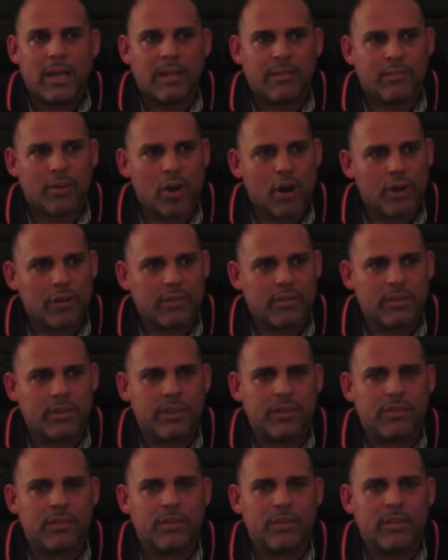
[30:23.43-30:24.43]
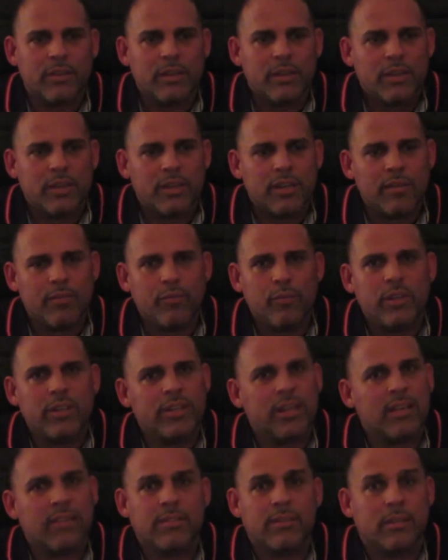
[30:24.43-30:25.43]
as hard as it is, if we
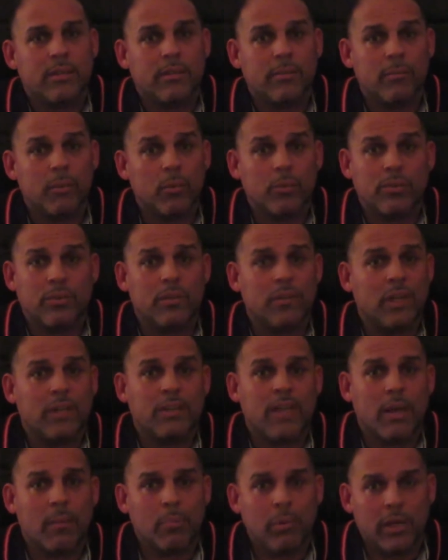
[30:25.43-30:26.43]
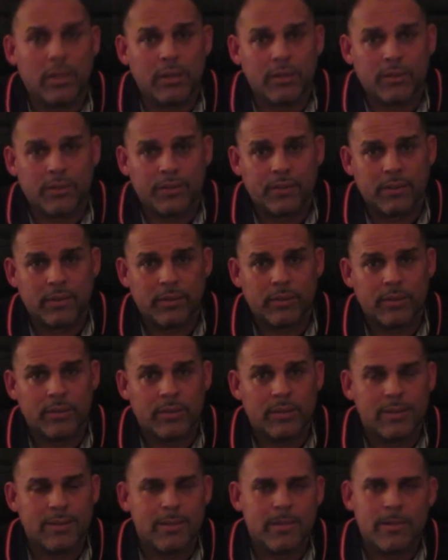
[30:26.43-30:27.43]
tested most of our top players,
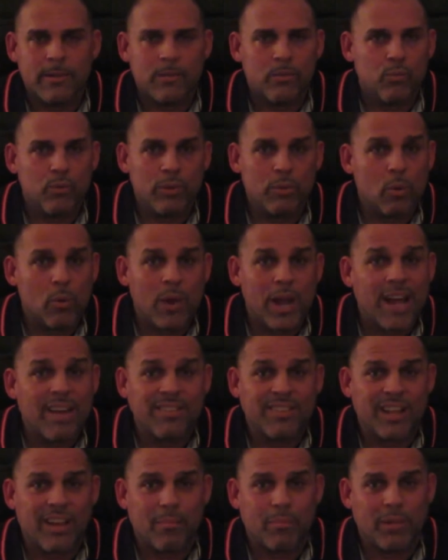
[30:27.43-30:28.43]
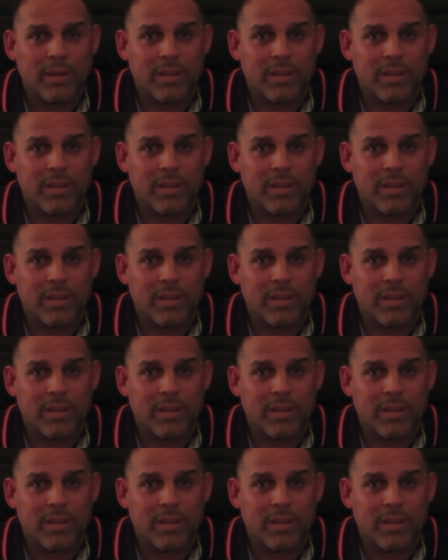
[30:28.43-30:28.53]
we won't have top